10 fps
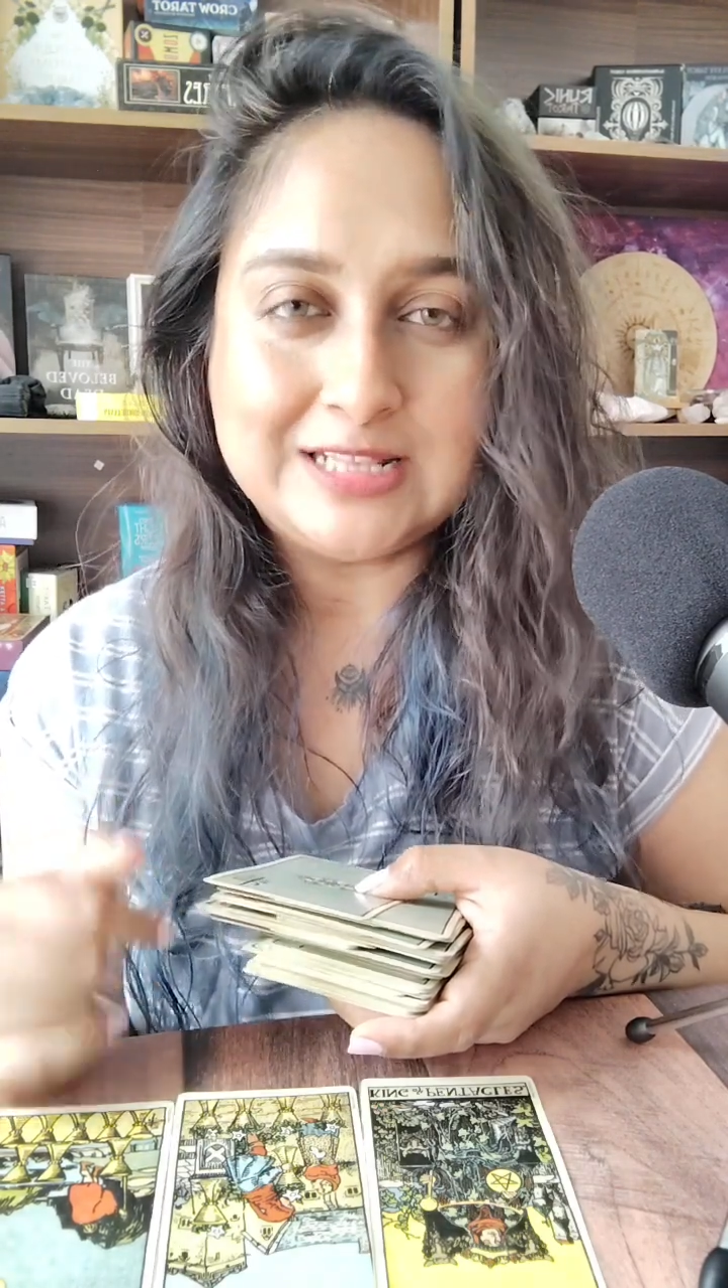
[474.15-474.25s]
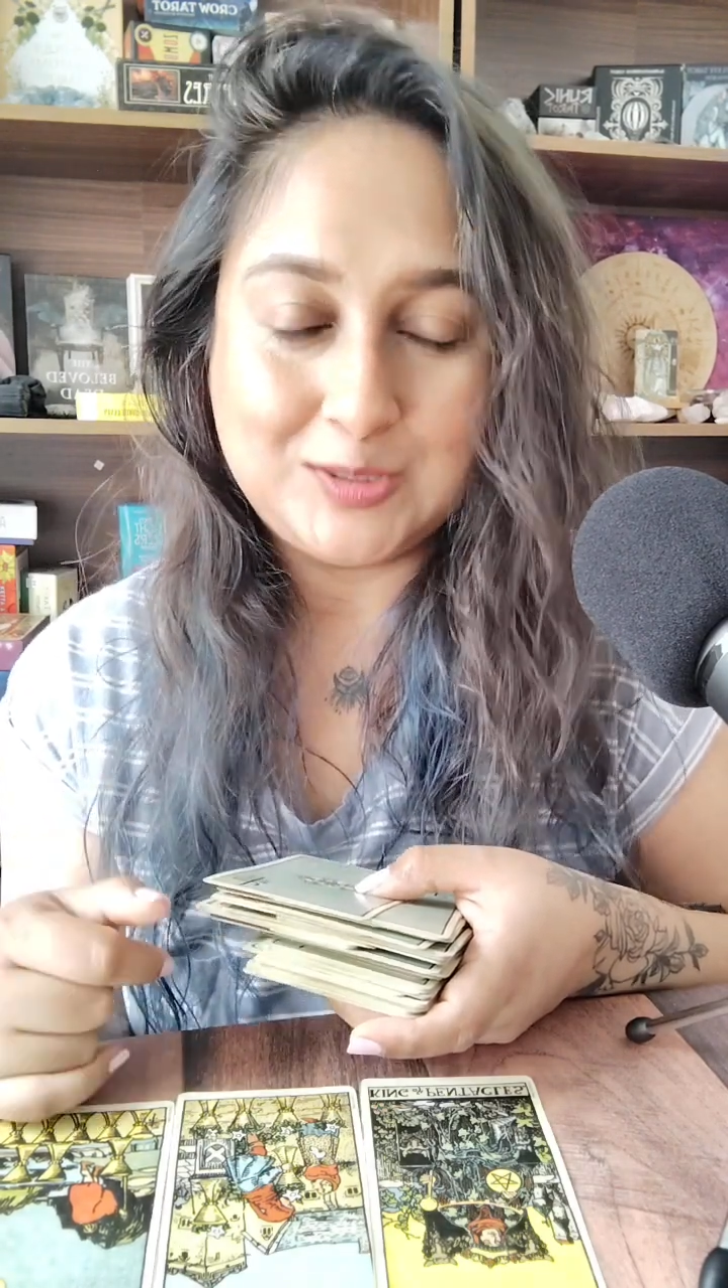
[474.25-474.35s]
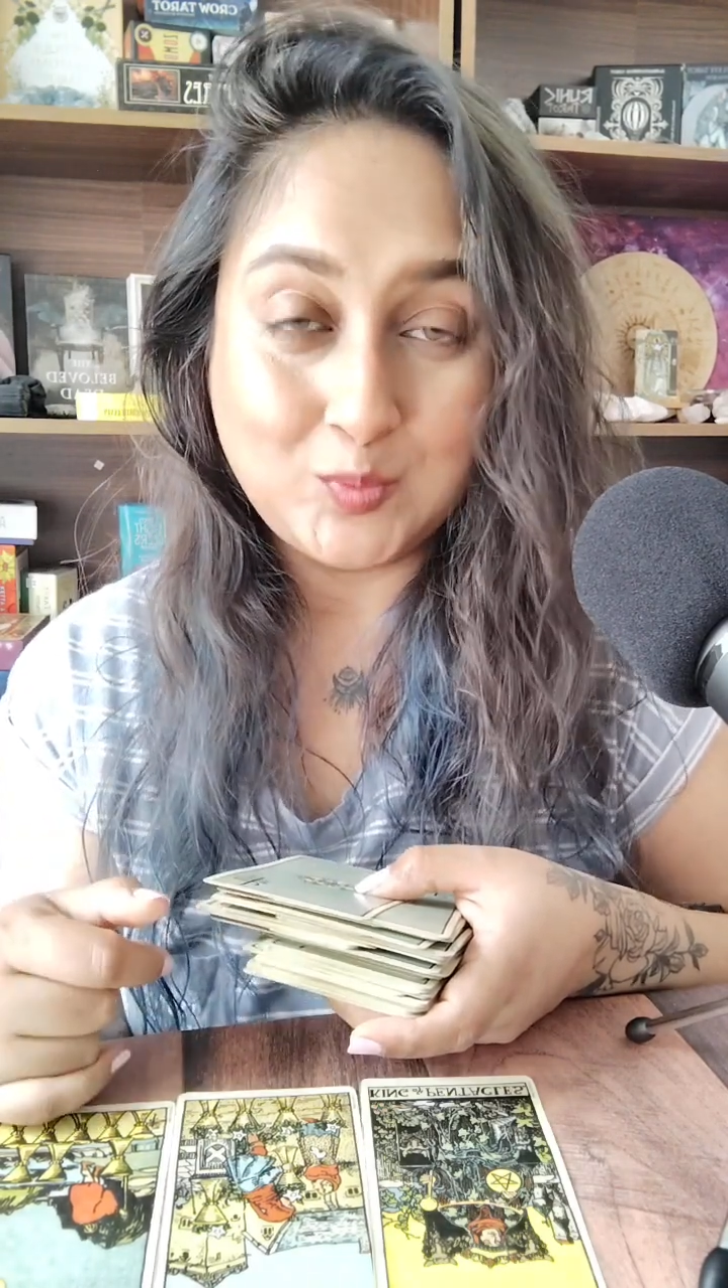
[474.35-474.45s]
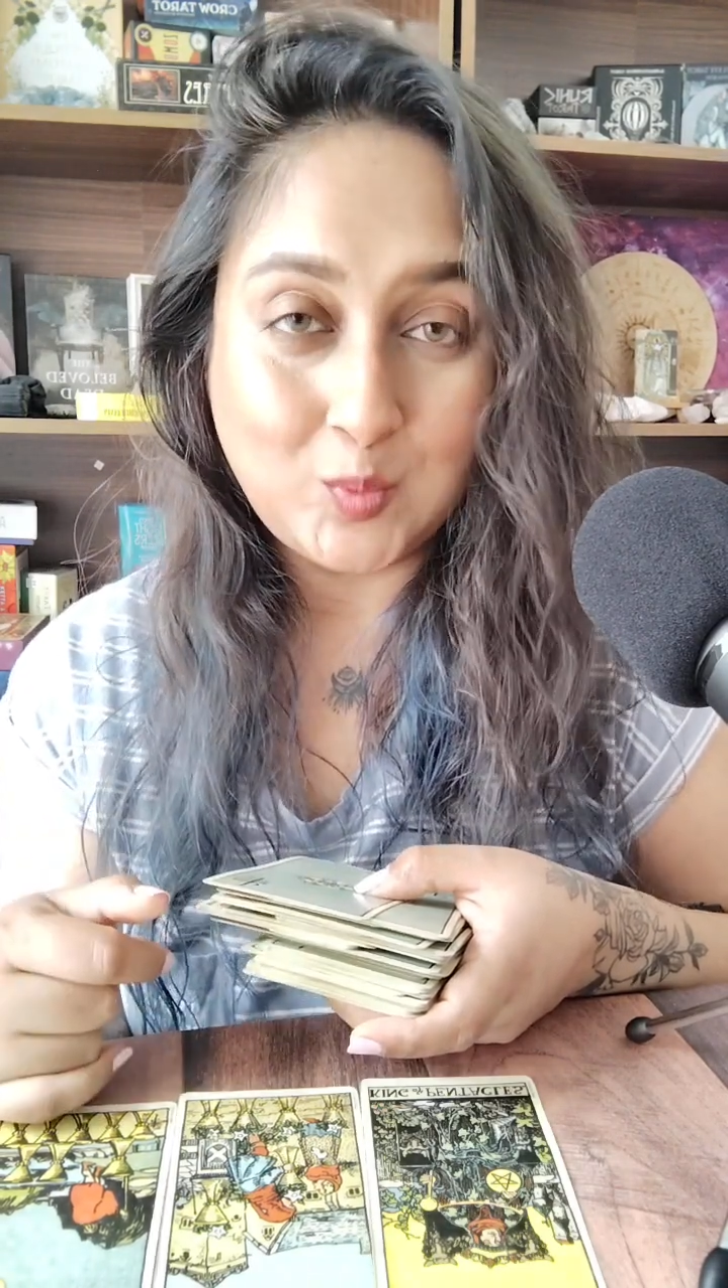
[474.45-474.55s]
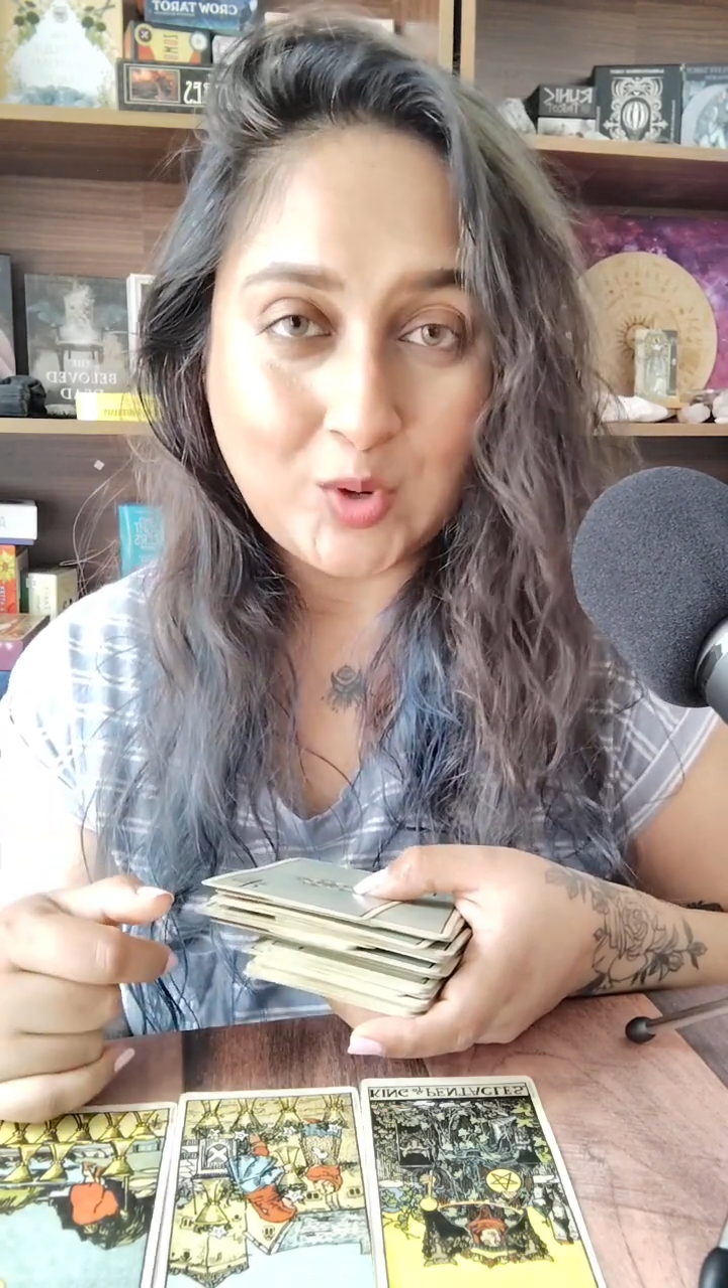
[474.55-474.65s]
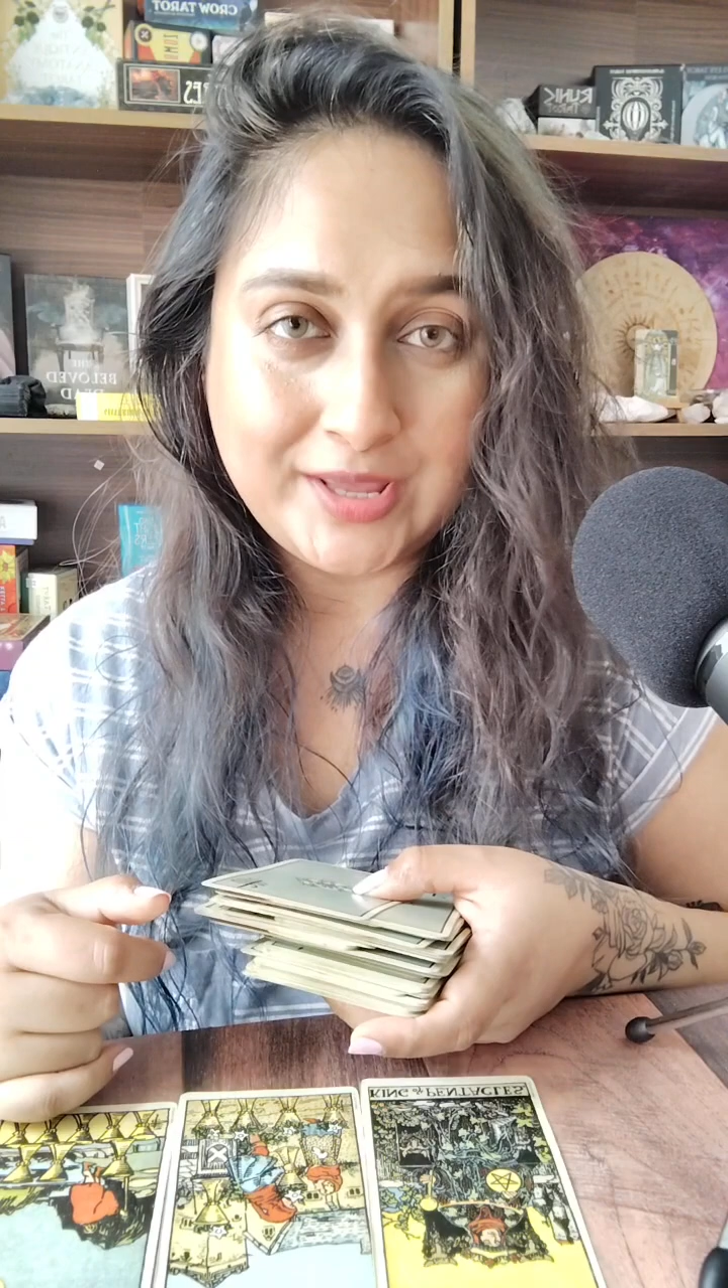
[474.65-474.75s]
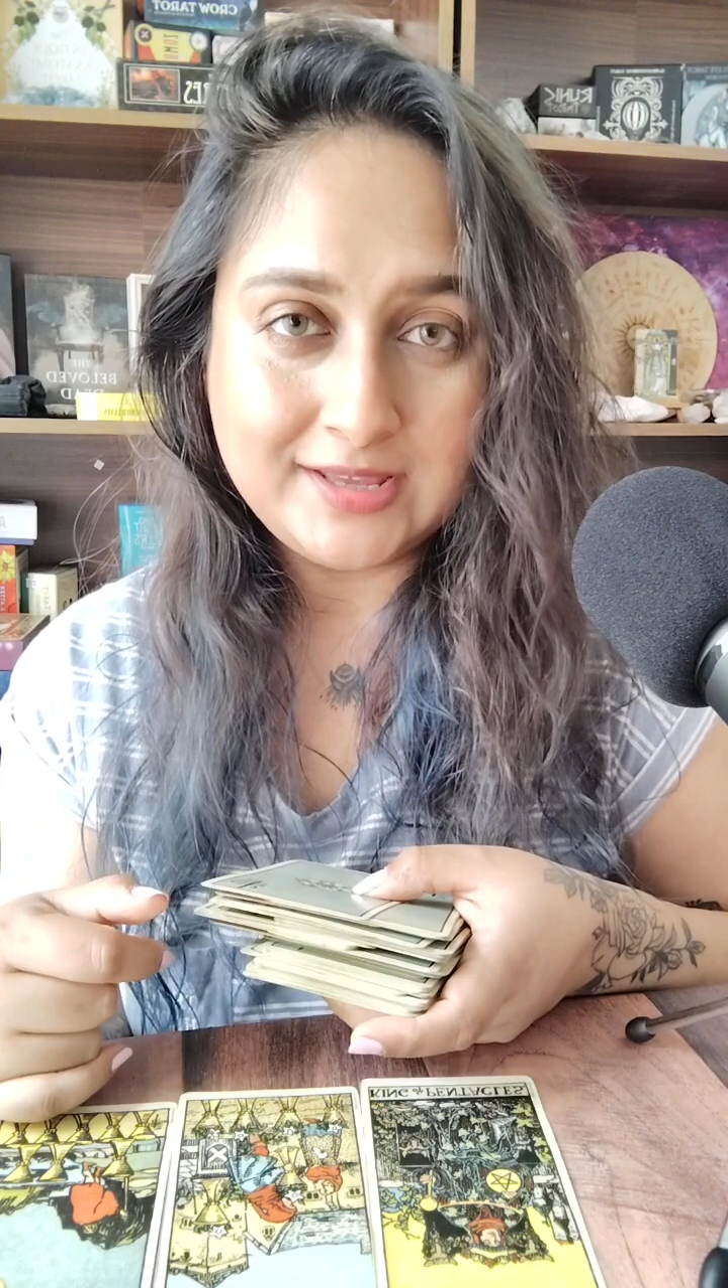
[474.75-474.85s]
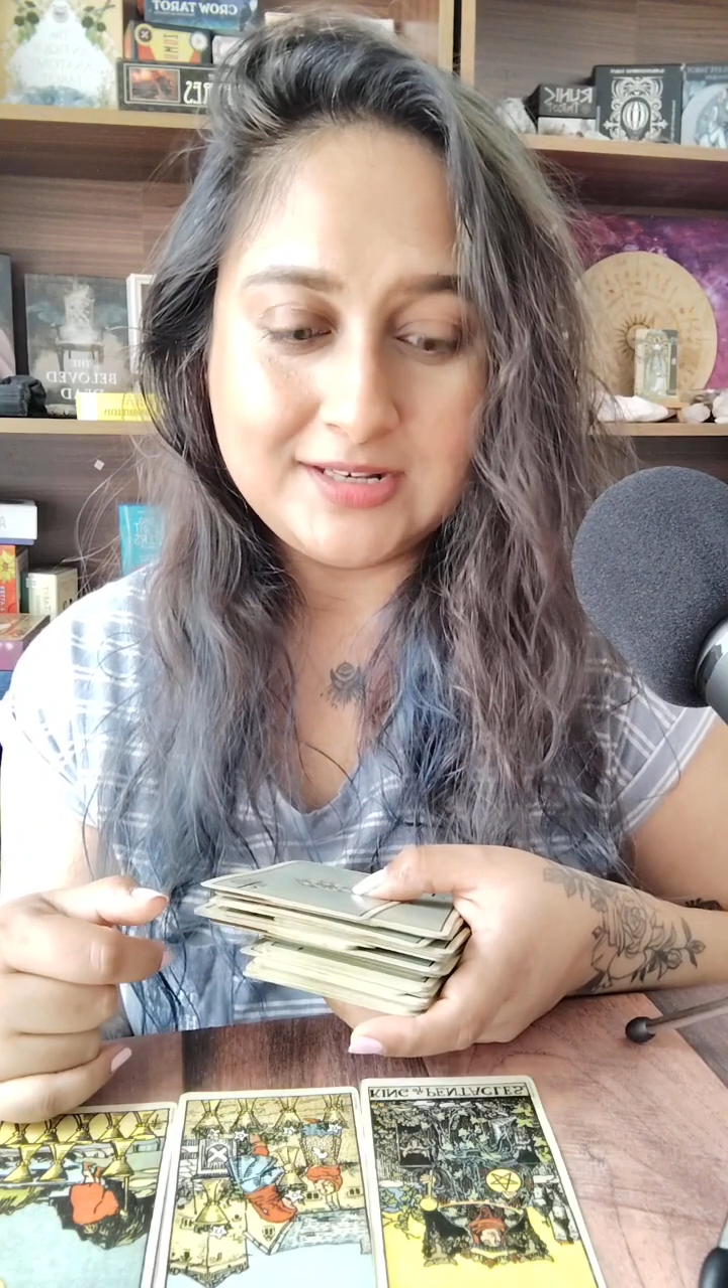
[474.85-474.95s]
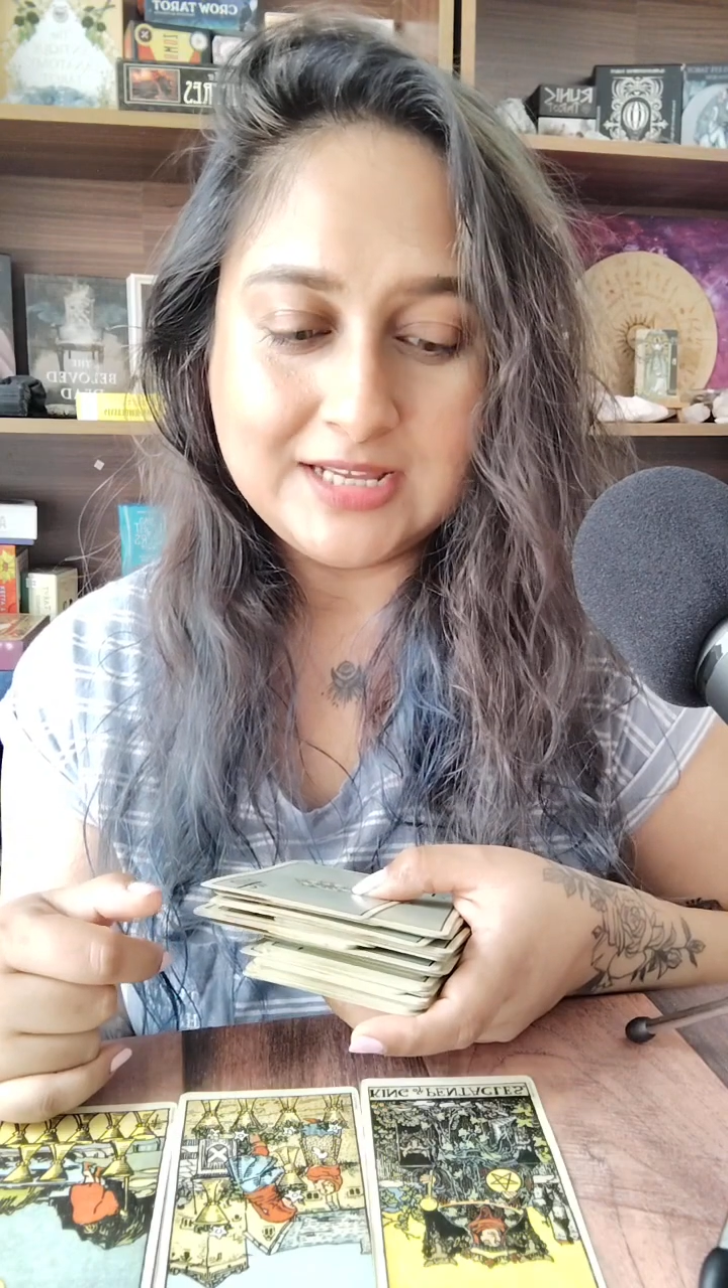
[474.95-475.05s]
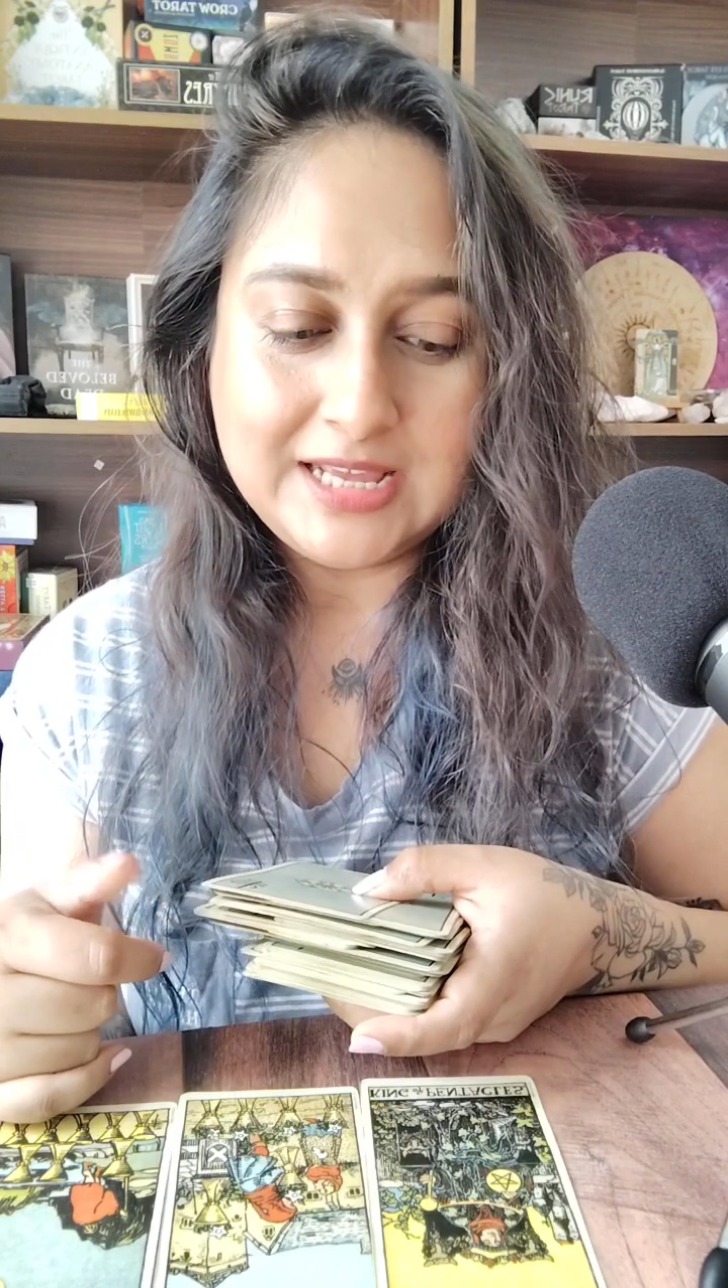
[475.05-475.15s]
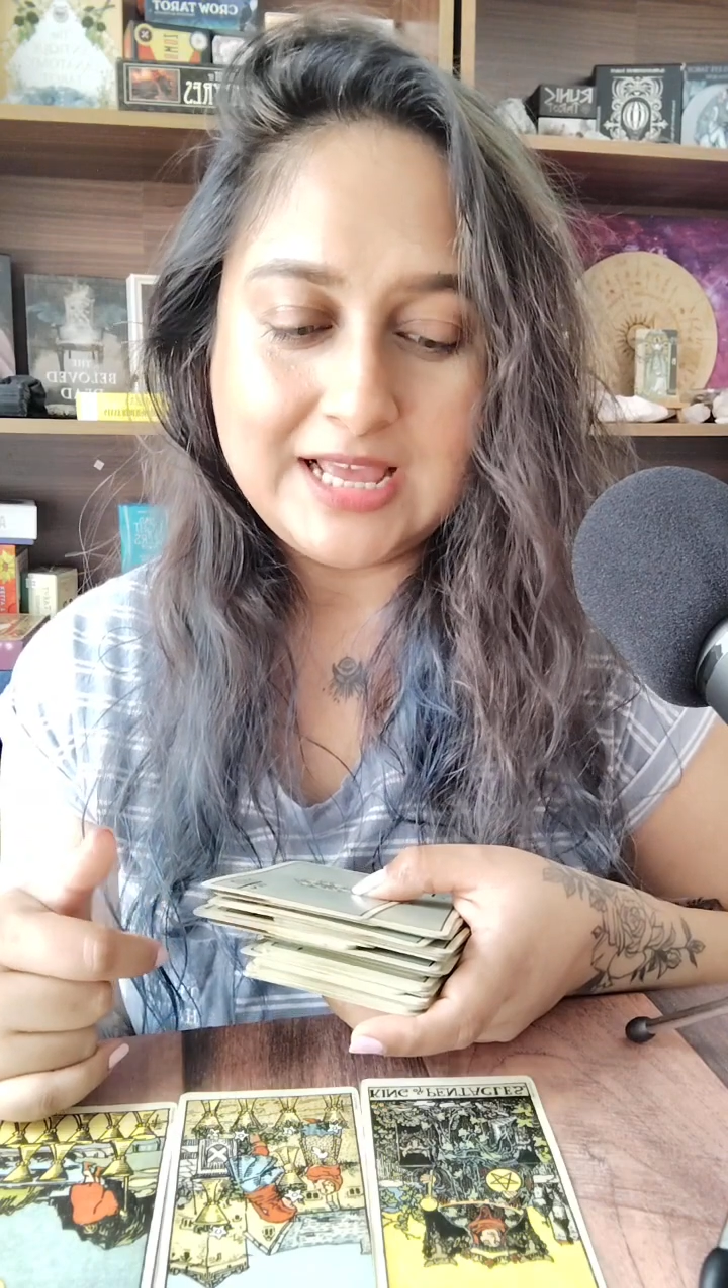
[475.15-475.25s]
that void